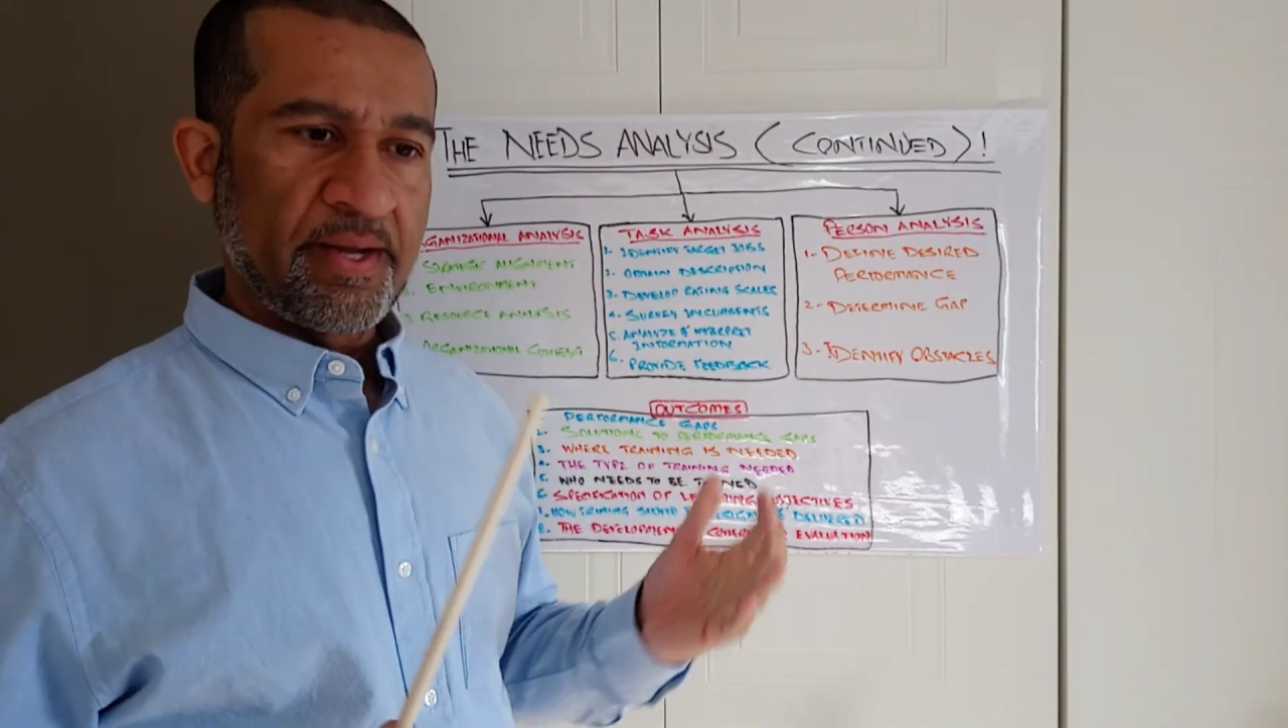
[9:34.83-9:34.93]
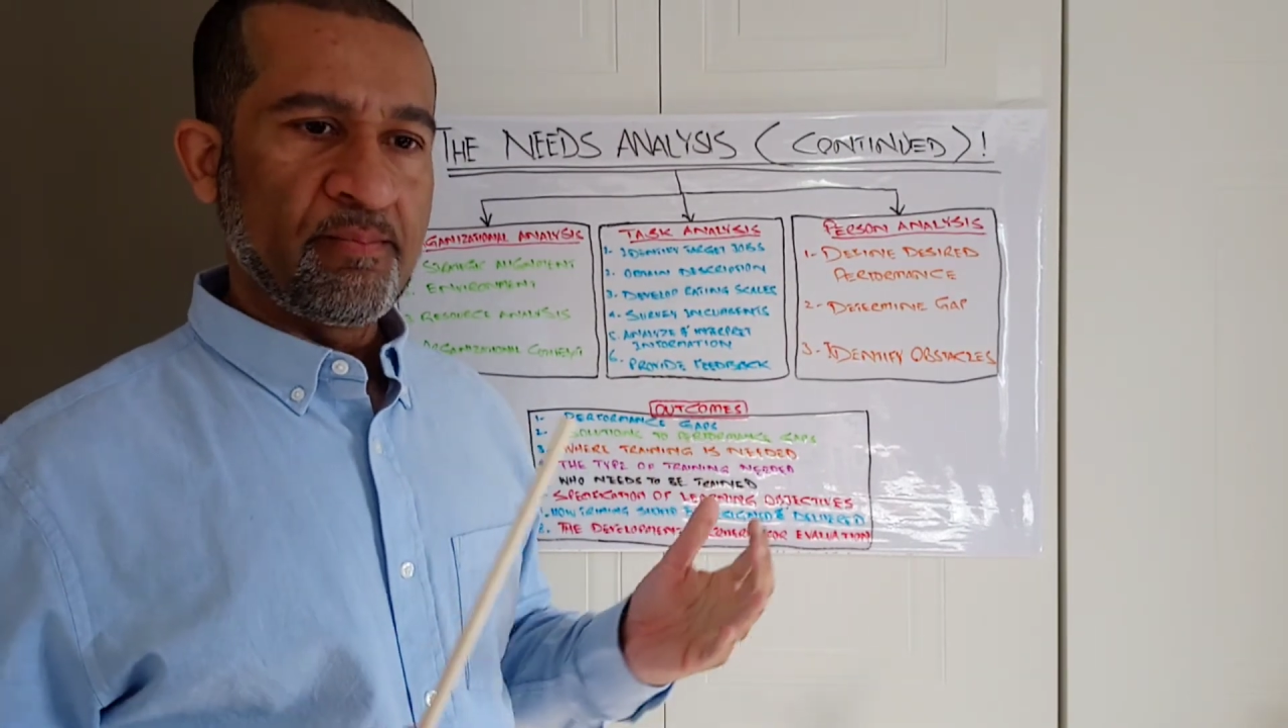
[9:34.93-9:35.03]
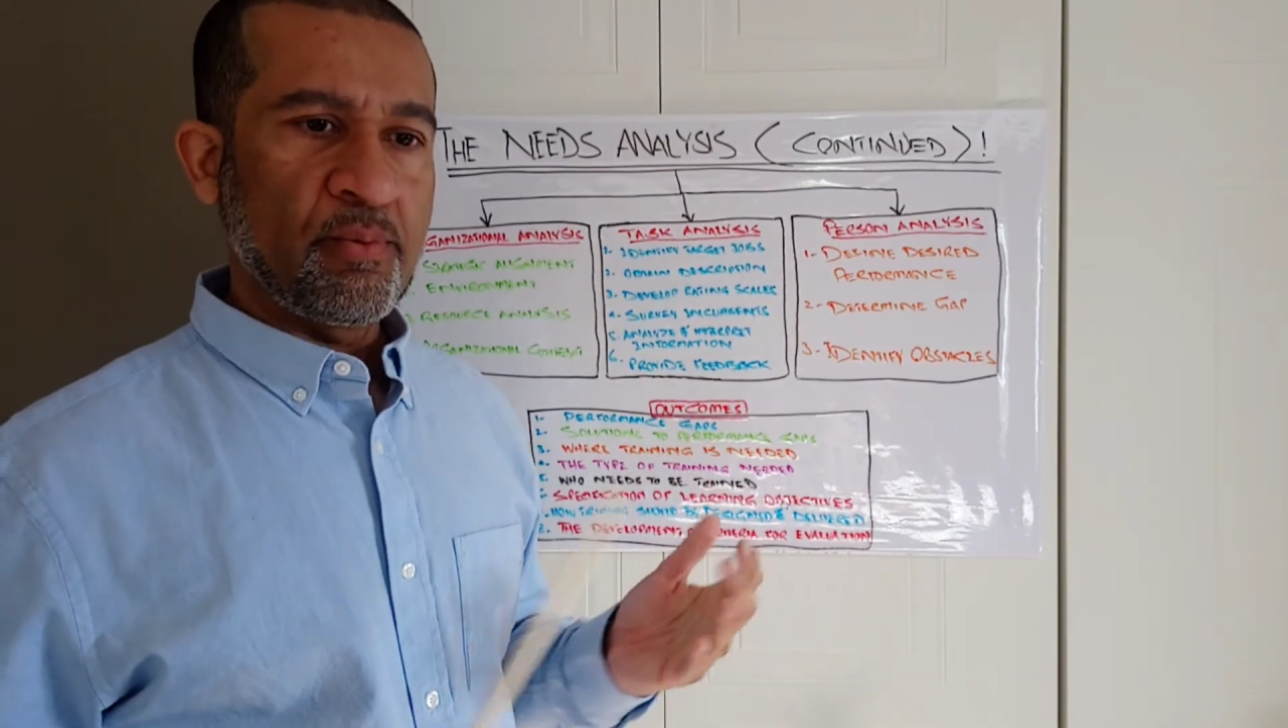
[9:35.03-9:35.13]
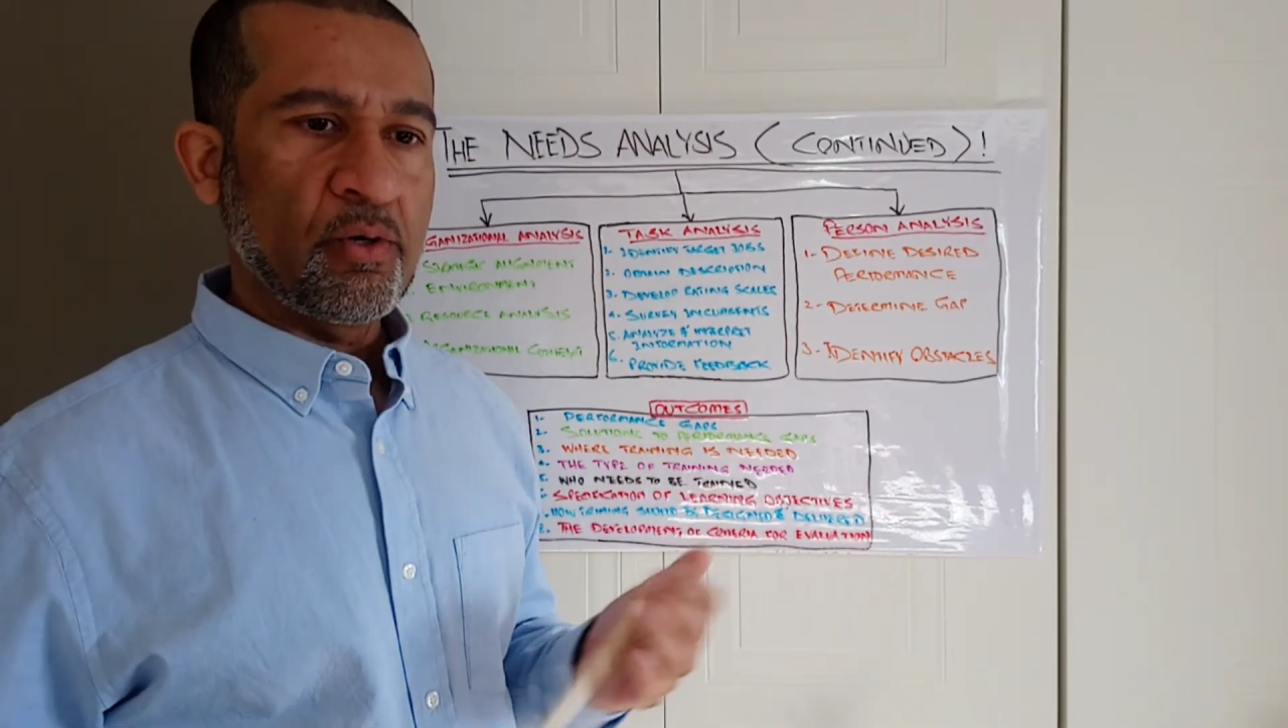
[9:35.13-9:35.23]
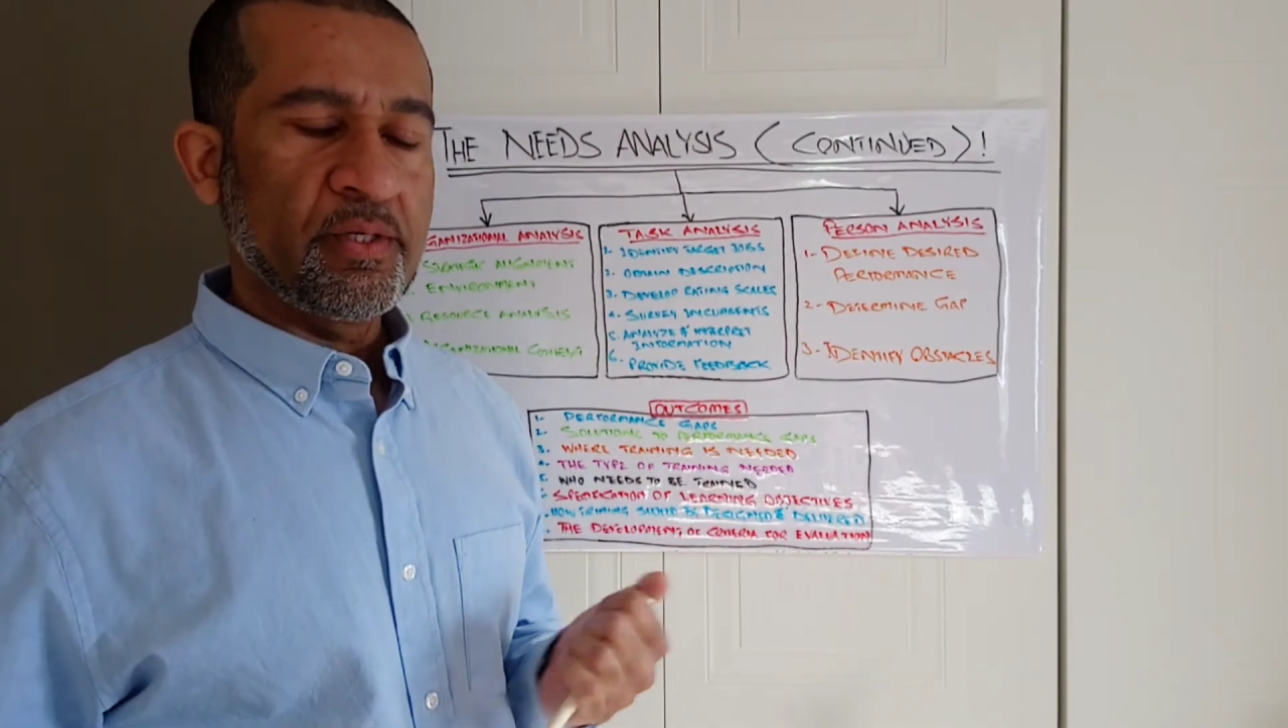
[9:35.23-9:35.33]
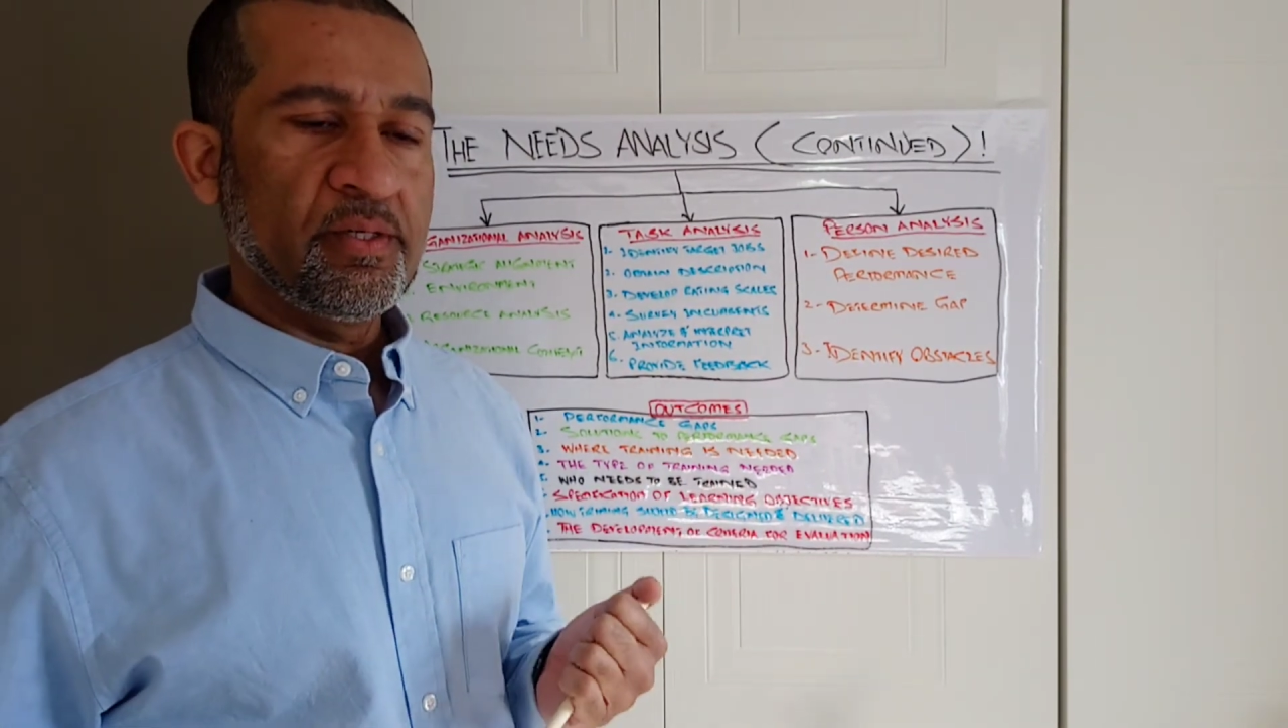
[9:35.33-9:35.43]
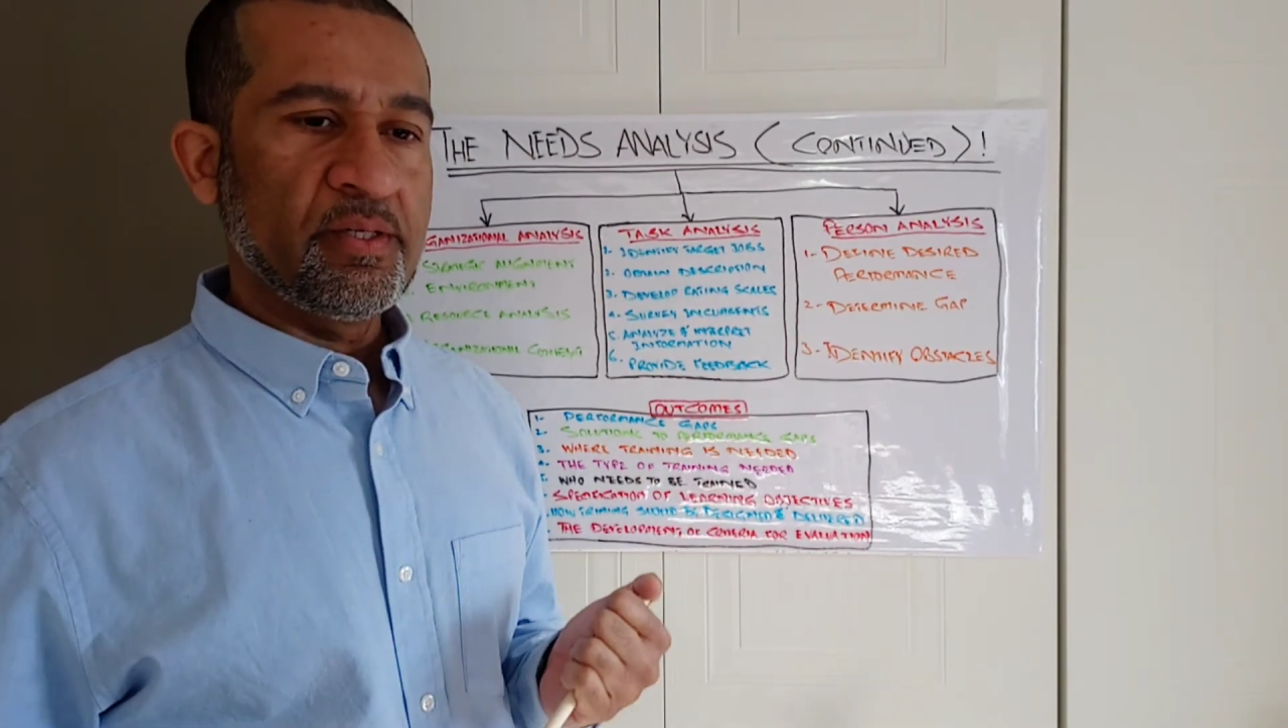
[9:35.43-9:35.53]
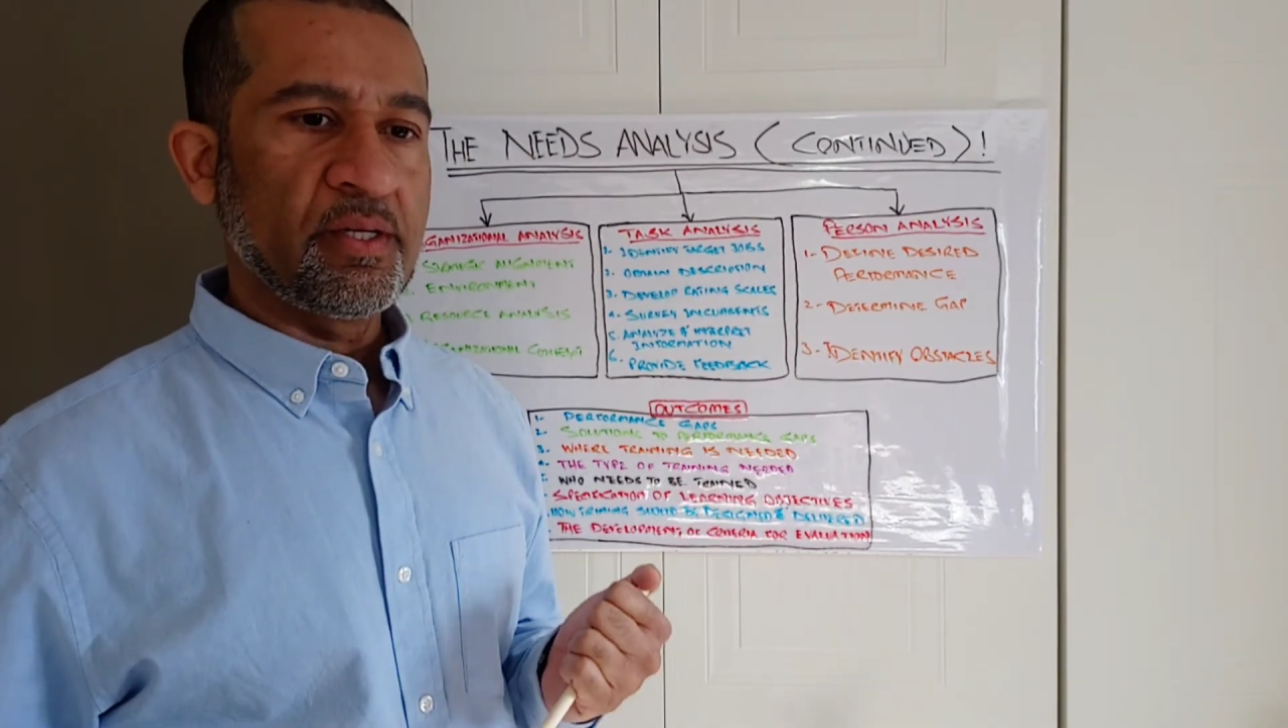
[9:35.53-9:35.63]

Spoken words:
important,